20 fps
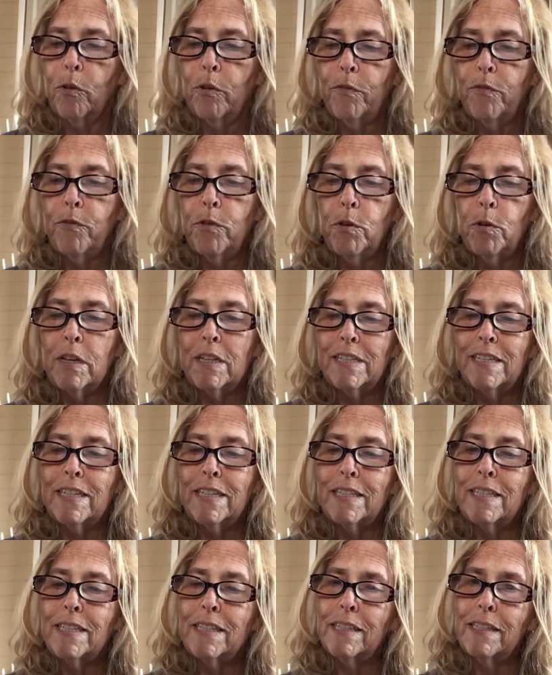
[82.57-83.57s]
If you
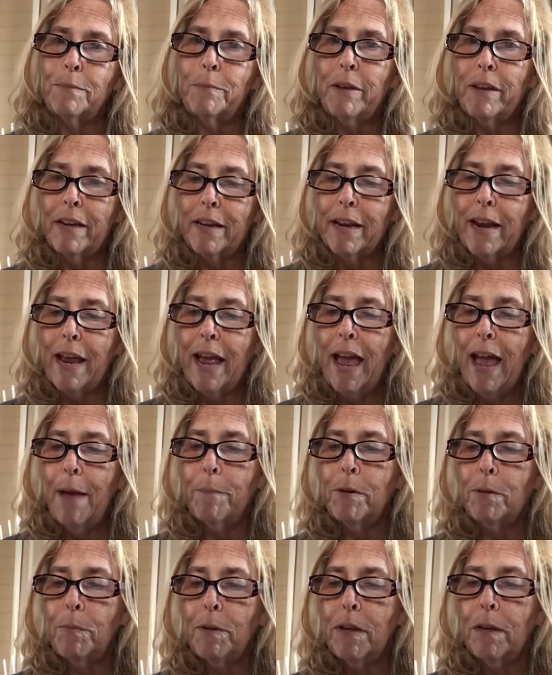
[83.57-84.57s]
consistently make it a
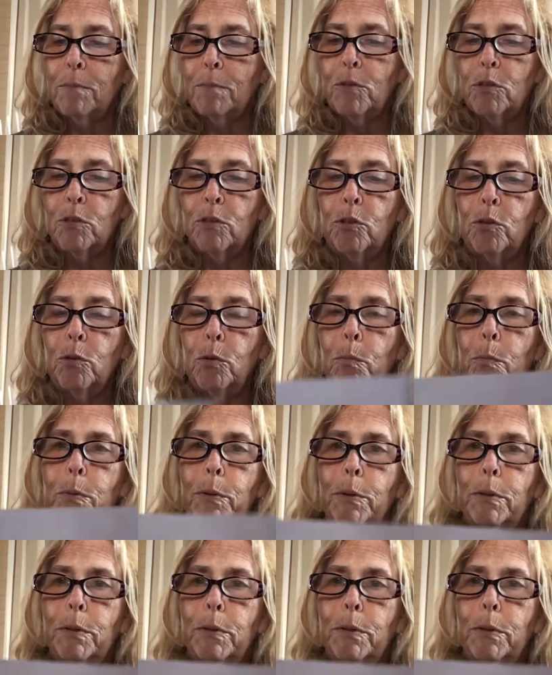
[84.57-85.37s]
habit, it becomes a loop.